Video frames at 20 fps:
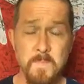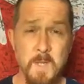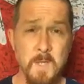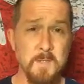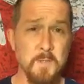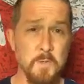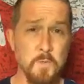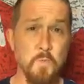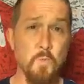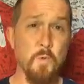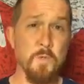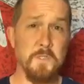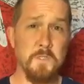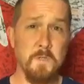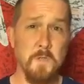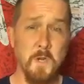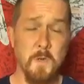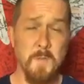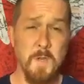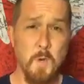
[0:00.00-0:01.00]
I just was
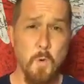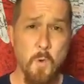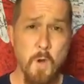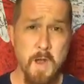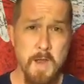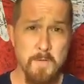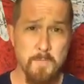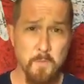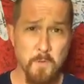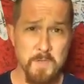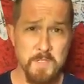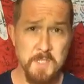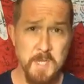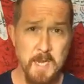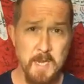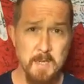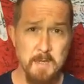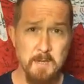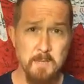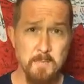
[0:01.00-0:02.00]
going to be quiet for a
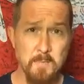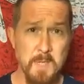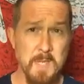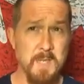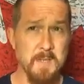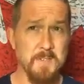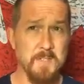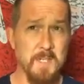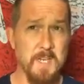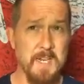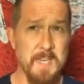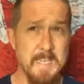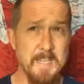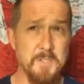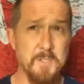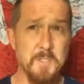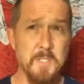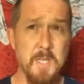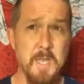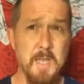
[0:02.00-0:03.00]
second because it
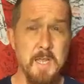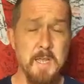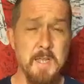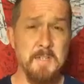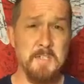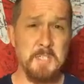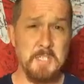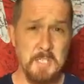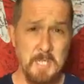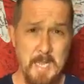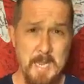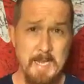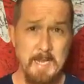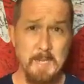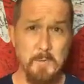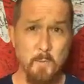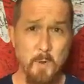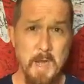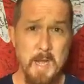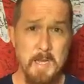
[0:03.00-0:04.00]
is
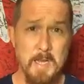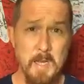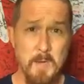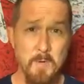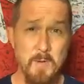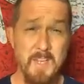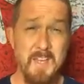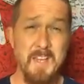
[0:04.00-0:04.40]
slightly raining out.